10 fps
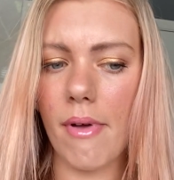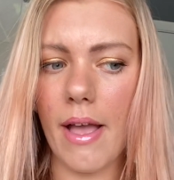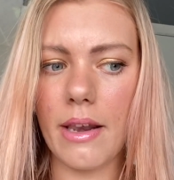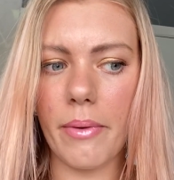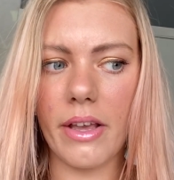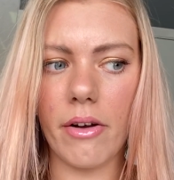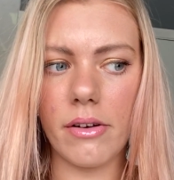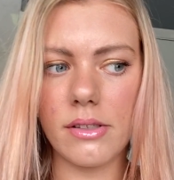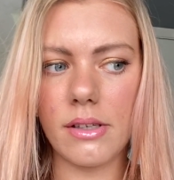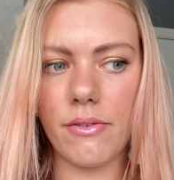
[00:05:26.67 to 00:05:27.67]
Anyway
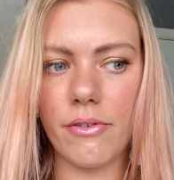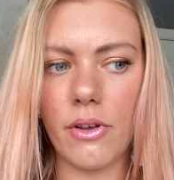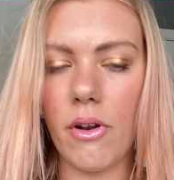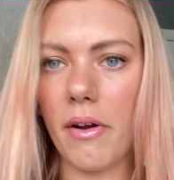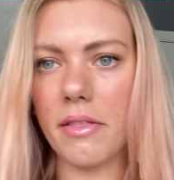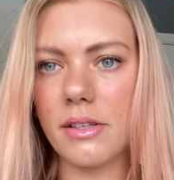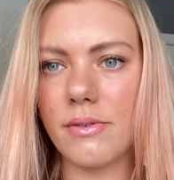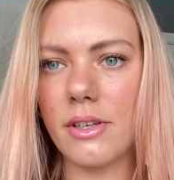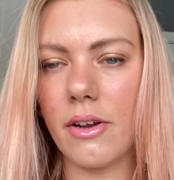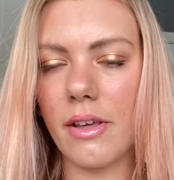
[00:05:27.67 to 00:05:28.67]
guys, if you like this
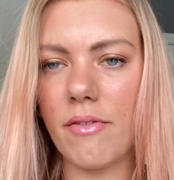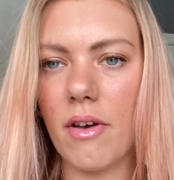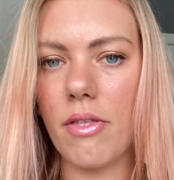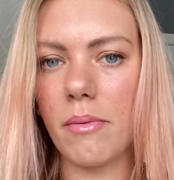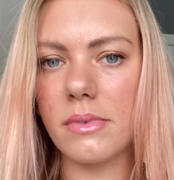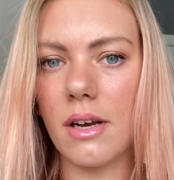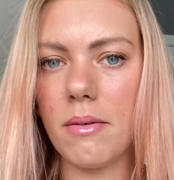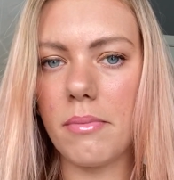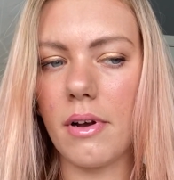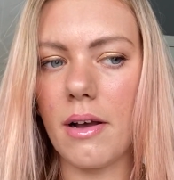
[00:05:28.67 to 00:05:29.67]
video, give it a thumbs
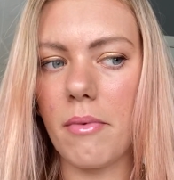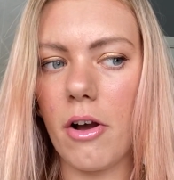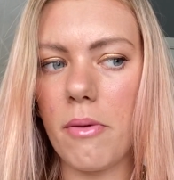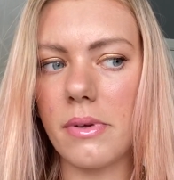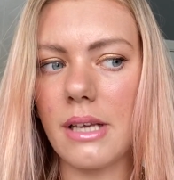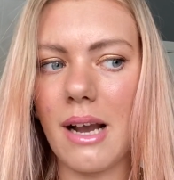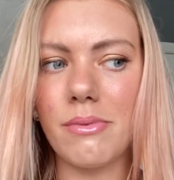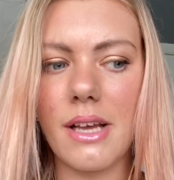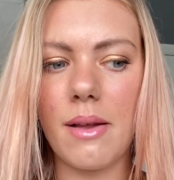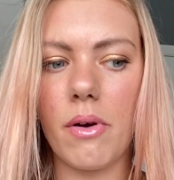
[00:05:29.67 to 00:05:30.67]
up. I hope it's
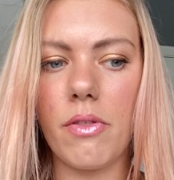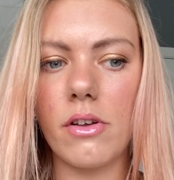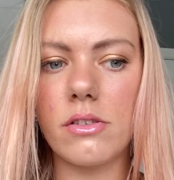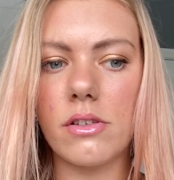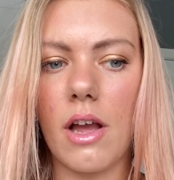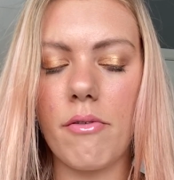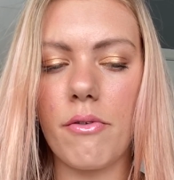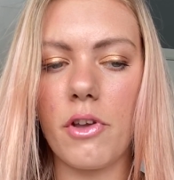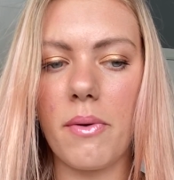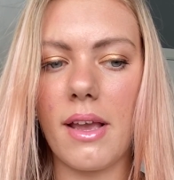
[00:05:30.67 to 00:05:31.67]
helped anyone that's
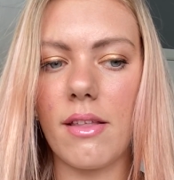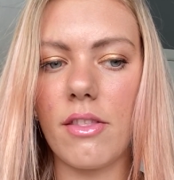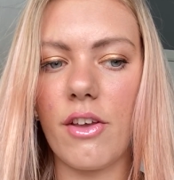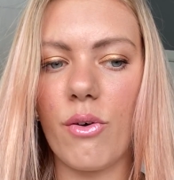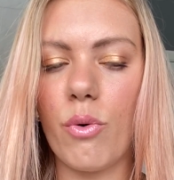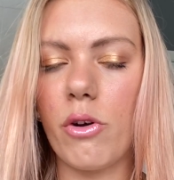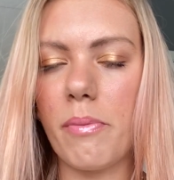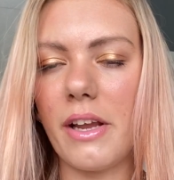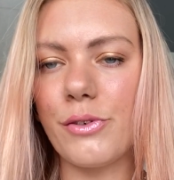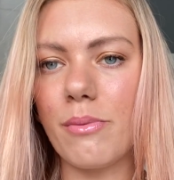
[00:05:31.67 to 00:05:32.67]
reviewing the Awkward
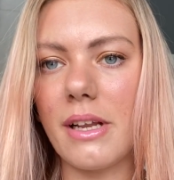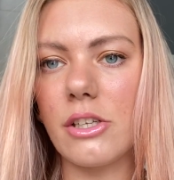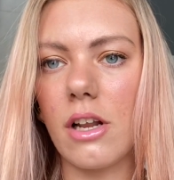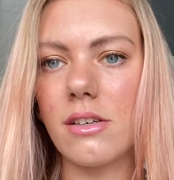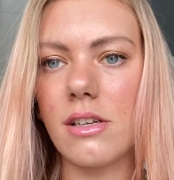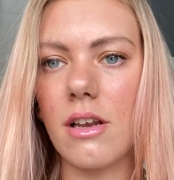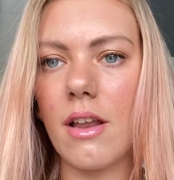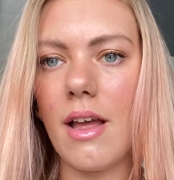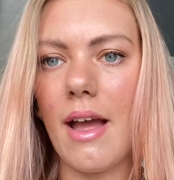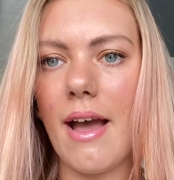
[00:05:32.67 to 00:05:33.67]
Peach from Bleach London.
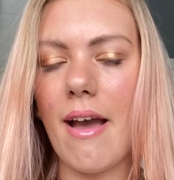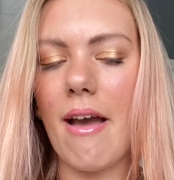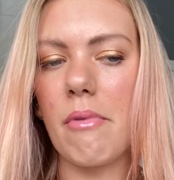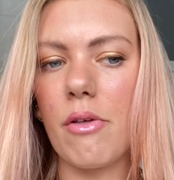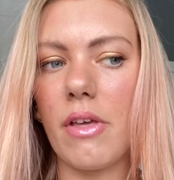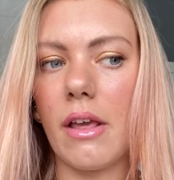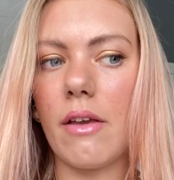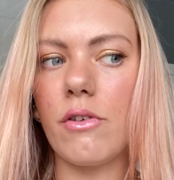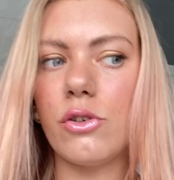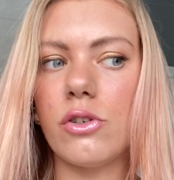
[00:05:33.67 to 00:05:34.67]
And I think
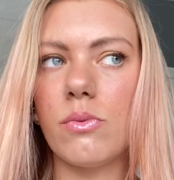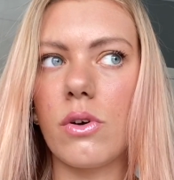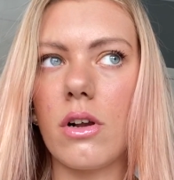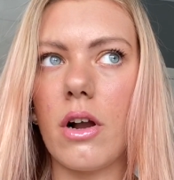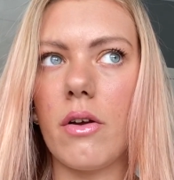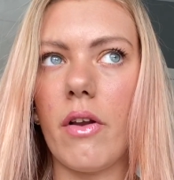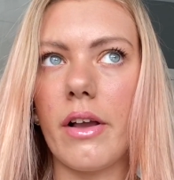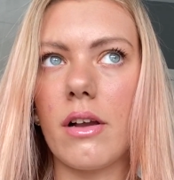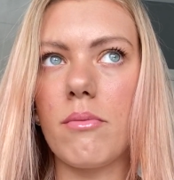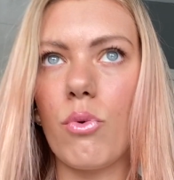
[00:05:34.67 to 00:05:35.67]
if you do want to go
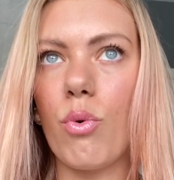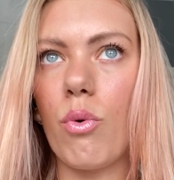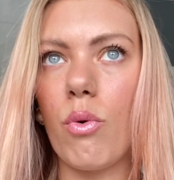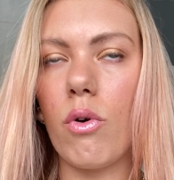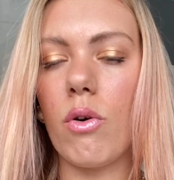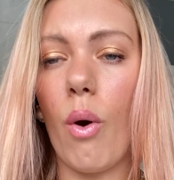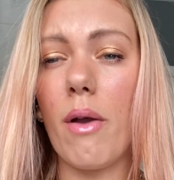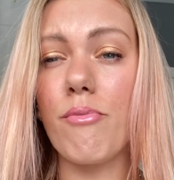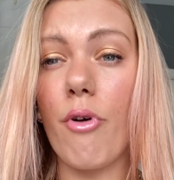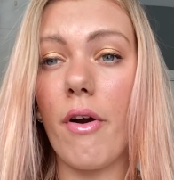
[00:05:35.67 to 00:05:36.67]
like more
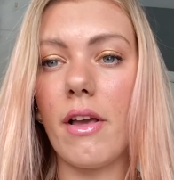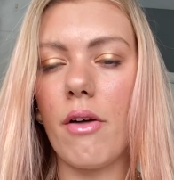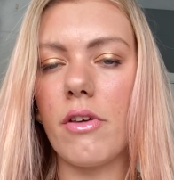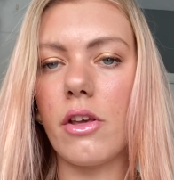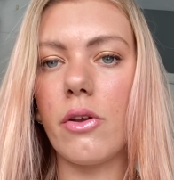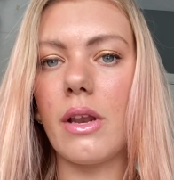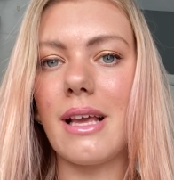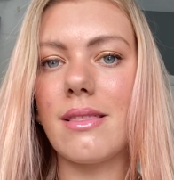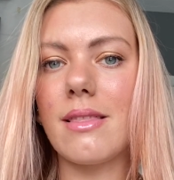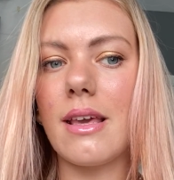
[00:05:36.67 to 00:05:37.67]
quite bright, I think you
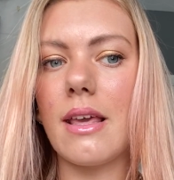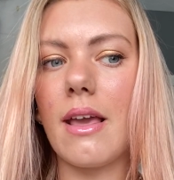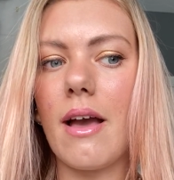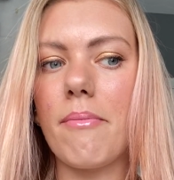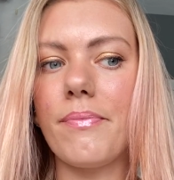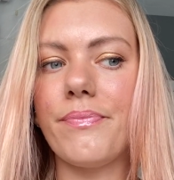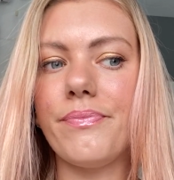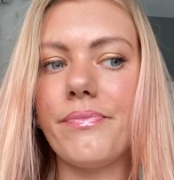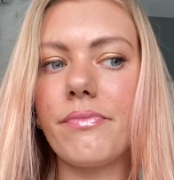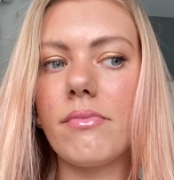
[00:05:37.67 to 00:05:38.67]
need the
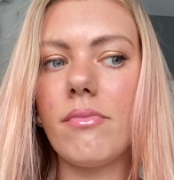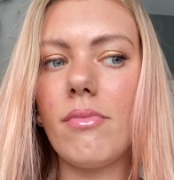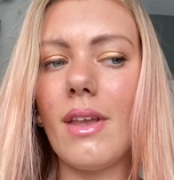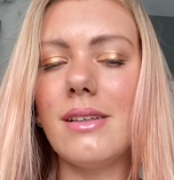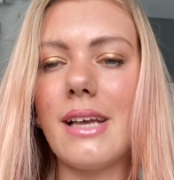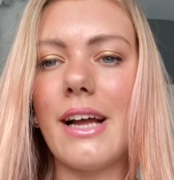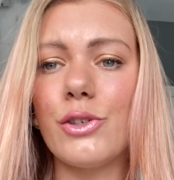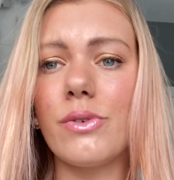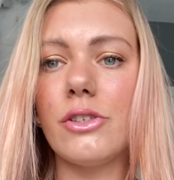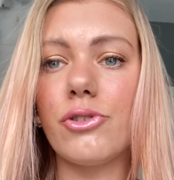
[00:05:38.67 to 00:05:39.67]

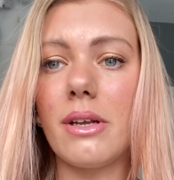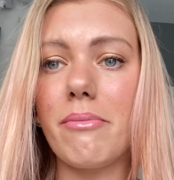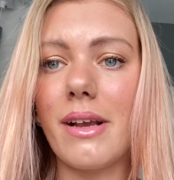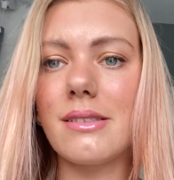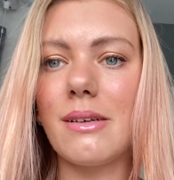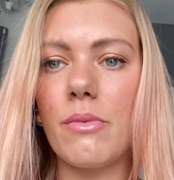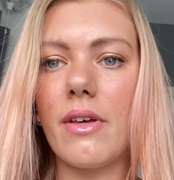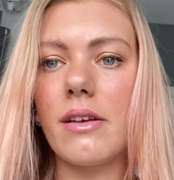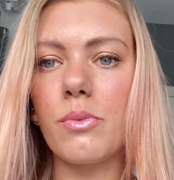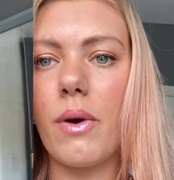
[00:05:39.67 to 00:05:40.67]
Tangerine Dream mixed in with it
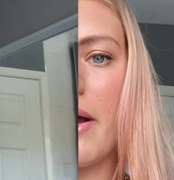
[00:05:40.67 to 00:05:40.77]
as well.